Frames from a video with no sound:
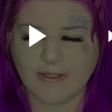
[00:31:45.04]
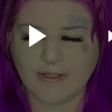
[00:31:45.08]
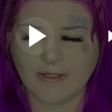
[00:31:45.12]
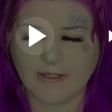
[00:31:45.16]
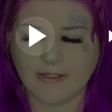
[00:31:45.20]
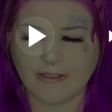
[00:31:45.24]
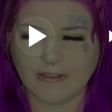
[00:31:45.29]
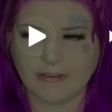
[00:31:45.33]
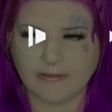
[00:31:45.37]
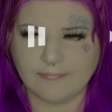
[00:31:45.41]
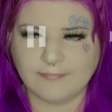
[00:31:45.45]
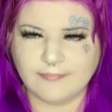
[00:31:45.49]

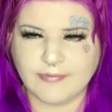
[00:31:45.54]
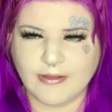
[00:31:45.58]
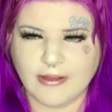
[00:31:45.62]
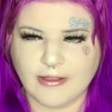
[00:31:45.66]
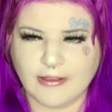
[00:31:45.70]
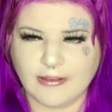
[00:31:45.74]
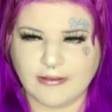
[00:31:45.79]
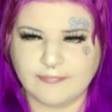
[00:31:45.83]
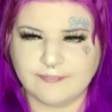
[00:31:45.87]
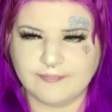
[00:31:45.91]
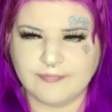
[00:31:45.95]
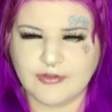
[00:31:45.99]

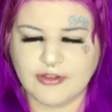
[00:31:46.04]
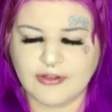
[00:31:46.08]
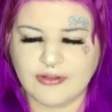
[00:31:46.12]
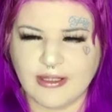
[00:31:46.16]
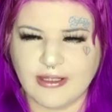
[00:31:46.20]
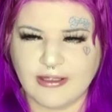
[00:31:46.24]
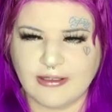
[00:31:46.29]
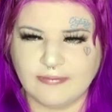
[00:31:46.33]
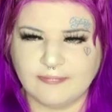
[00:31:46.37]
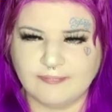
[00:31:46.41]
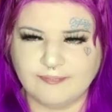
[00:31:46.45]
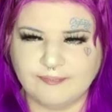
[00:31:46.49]
Yeah. So
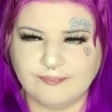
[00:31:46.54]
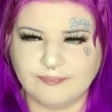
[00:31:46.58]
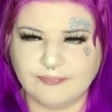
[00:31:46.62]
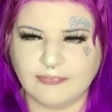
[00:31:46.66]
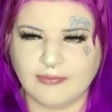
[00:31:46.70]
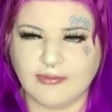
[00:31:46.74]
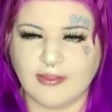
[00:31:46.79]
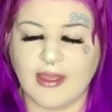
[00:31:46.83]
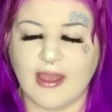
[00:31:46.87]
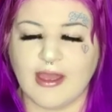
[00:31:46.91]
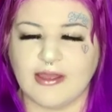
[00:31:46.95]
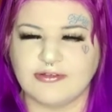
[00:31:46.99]
then,
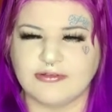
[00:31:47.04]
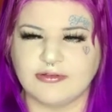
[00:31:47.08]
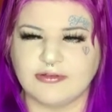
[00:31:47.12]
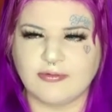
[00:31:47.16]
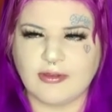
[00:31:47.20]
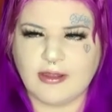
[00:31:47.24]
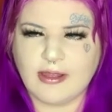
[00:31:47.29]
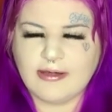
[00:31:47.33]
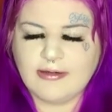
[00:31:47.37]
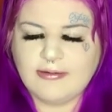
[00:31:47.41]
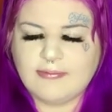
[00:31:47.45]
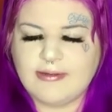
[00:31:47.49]
yeah,
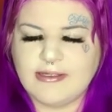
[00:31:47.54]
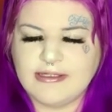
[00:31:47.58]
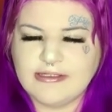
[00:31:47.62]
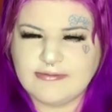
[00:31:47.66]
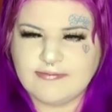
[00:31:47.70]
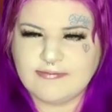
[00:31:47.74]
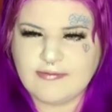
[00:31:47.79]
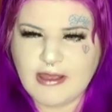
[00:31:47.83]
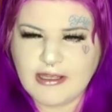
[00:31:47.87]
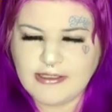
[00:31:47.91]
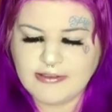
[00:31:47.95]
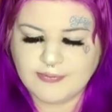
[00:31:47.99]
so
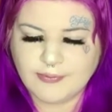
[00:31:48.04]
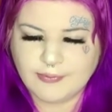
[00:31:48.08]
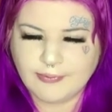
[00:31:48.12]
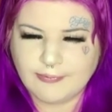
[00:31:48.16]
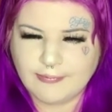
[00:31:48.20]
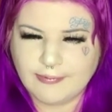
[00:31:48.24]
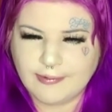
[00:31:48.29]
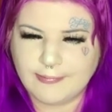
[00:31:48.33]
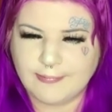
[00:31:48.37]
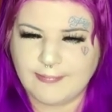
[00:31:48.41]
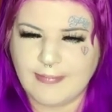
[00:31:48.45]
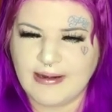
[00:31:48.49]
anyways, fast
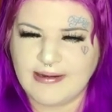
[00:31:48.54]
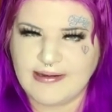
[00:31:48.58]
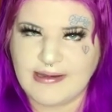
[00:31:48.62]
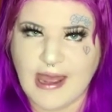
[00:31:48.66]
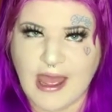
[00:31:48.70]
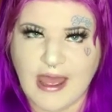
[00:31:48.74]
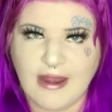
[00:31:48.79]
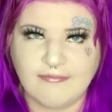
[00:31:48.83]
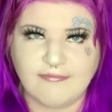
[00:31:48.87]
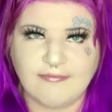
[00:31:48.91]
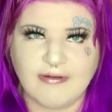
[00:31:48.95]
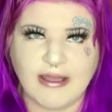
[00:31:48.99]
forward, my
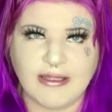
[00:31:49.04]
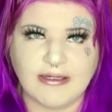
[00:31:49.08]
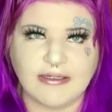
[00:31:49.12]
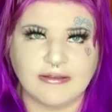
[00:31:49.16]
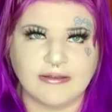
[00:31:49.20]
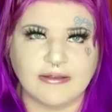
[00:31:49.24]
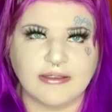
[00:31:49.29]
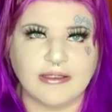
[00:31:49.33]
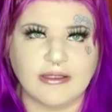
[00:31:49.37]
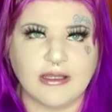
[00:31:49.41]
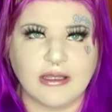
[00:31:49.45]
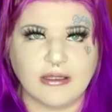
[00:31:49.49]
dad
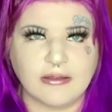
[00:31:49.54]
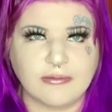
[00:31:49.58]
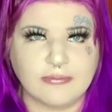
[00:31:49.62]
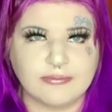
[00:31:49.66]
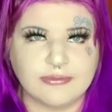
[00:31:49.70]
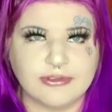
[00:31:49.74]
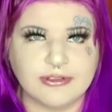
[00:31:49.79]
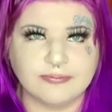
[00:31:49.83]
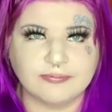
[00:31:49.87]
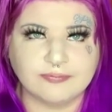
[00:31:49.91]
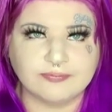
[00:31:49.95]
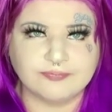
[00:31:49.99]
finally
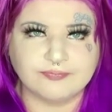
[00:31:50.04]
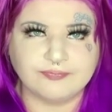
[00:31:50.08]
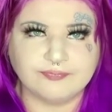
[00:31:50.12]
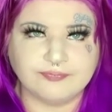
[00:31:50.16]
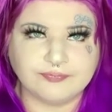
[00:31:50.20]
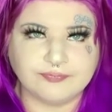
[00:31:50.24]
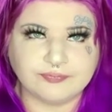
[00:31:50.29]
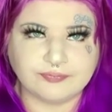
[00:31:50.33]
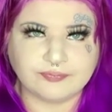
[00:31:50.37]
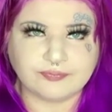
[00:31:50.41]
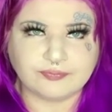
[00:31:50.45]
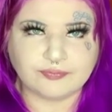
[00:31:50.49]
comes
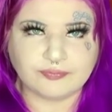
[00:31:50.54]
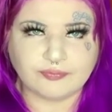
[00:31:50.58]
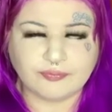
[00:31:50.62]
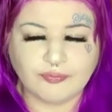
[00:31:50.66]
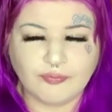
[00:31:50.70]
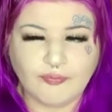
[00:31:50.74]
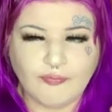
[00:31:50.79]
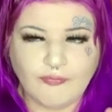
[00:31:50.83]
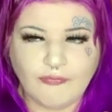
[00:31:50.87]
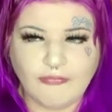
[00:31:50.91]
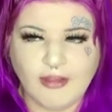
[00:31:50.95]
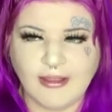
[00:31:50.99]

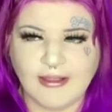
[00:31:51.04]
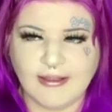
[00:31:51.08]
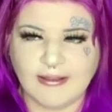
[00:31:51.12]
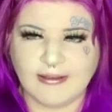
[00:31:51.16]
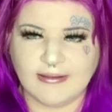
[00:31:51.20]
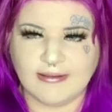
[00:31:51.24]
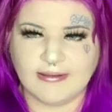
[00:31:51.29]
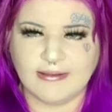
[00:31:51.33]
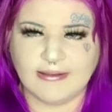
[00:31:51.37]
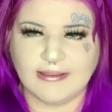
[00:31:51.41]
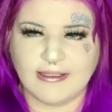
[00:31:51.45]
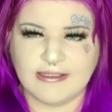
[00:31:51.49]

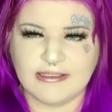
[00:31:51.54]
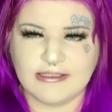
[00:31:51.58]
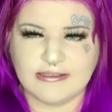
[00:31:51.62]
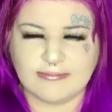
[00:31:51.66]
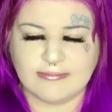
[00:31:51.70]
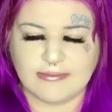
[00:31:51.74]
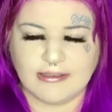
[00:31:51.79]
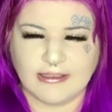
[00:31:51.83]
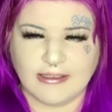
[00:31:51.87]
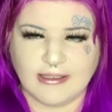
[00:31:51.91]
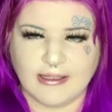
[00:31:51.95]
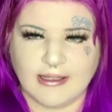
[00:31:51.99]
and
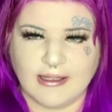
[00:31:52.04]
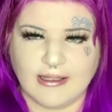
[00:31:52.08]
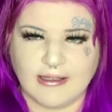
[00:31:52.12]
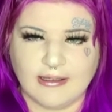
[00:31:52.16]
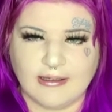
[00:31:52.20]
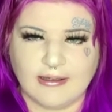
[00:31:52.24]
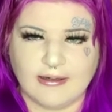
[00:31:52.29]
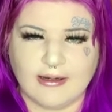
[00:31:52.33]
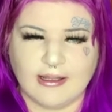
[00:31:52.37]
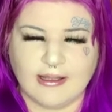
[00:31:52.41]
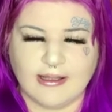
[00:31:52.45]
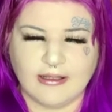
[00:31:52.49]
gets me,
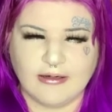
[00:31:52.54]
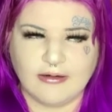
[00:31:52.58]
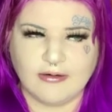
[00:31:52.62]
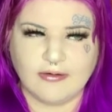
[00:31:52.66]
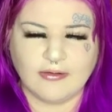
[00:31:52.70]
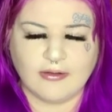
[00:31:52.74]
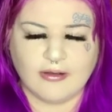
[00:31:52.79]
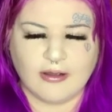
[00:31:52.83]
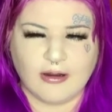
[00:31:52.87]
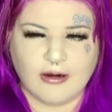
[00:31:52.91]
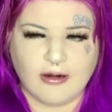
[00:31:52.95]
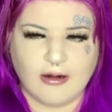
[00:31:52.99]
and I get
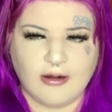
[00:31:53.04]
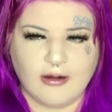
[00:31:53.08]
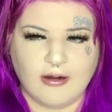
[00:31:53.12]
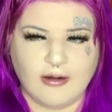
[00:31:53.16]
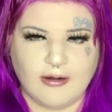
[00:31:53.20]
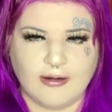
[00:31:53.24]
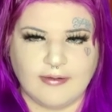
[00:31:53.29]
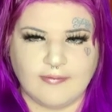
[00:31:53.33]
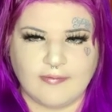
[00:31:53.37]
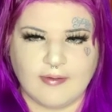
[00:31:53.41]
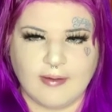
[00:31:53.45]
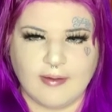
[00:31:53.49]
in the
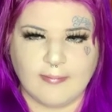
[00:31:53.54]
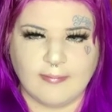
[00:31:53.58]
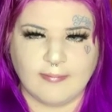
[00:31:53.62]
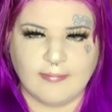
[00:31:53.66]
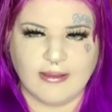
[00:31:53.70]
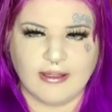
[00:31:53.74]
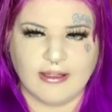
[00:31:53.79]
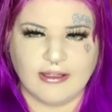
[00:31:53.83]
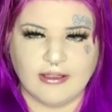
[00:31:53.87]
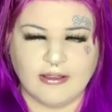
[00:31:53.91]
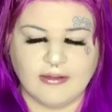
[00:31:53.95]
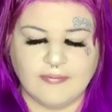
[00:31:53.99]
car, and I'm
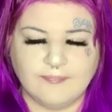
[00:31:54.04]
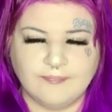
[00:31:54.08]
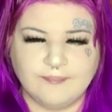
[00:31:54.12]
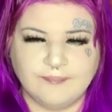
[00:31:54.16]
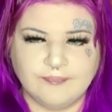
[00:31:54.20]
like,